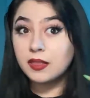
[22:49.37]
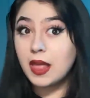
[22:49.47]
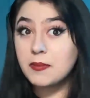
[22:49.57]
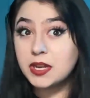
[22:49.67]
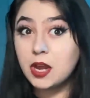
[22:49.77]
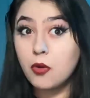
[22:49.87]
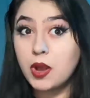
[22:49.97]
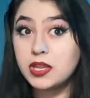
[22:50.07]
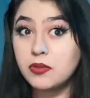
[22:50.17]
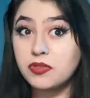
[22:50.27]
Let me know
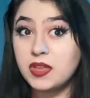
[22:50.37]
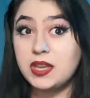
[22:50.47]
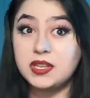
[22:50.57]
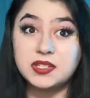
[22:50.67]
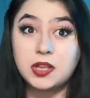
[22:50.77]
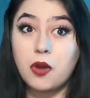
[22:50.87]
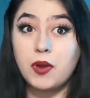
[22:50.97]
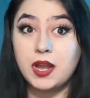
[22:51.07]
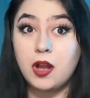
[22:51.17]
what you think is going